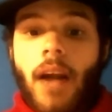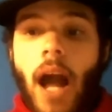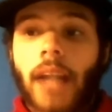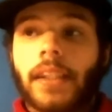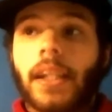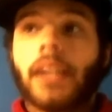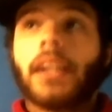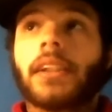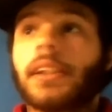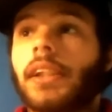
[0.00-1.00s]
I can't
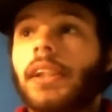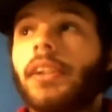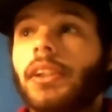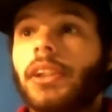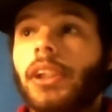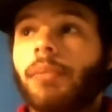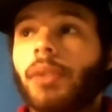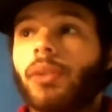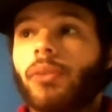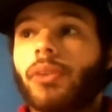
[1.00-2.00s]
necessarily see him
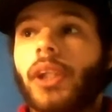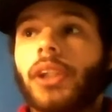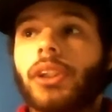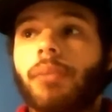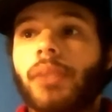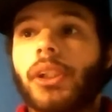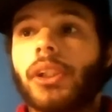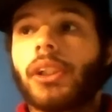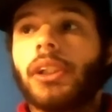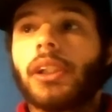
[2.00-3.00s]
in the rotation
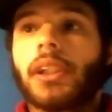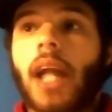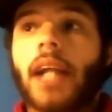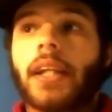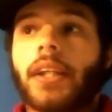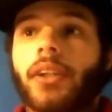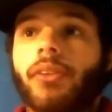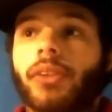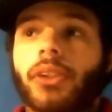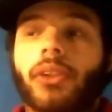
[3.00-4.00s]
because he's a guy that can
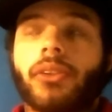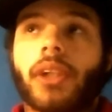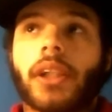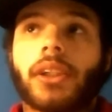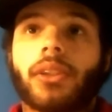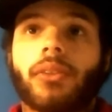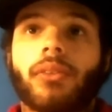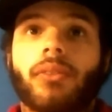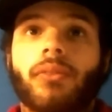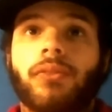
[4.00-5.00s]
only go like
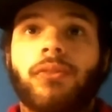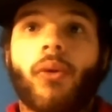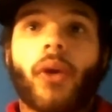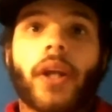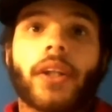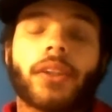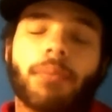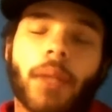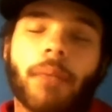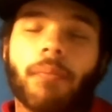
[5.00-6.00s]
four innings,
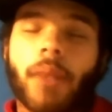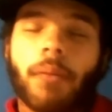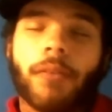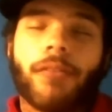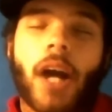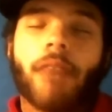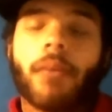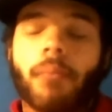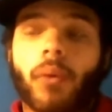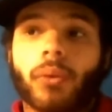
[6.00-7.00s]
maybe five
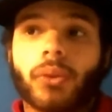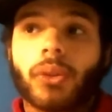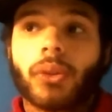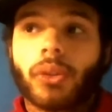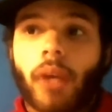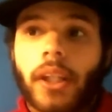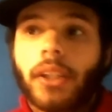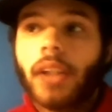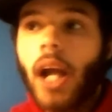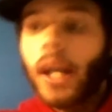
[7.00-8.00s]
at most. So I
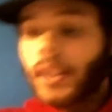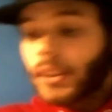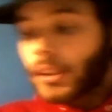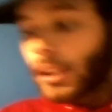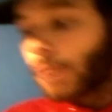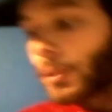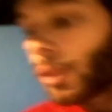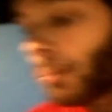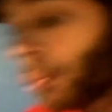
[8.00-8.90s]
can see him as a